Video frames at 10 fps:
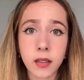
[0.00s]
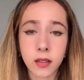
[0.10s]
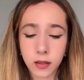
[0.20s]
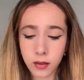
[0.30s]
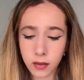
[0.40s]

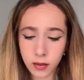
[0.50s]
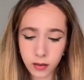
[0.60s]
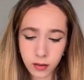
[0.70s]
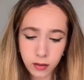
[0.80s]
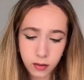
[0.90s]

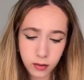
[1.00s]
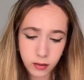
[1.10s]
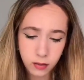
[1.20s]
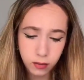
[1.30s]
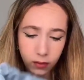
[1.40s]

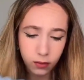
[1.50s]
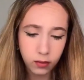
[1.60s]
[no speech]